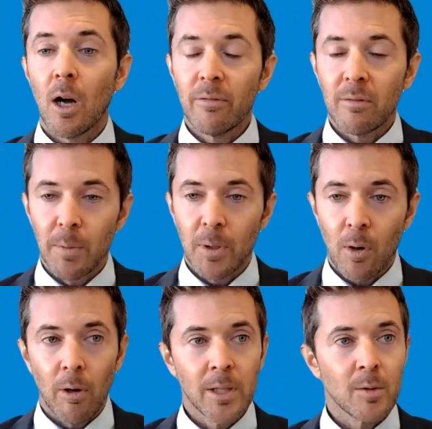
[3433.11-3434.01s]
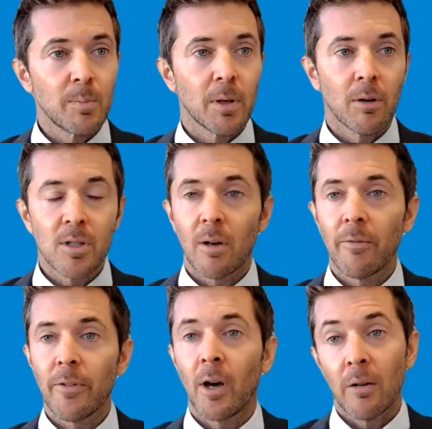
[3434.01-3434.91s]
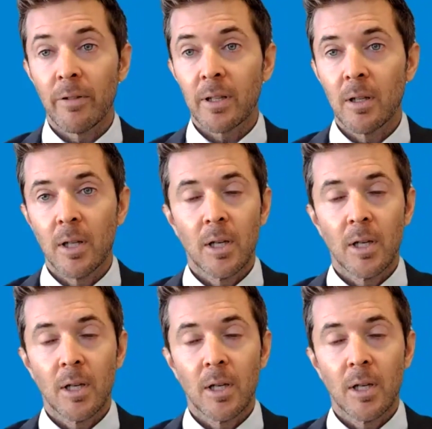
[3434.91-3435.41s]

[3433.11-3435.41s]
overweight Bitcoin was because of the halving,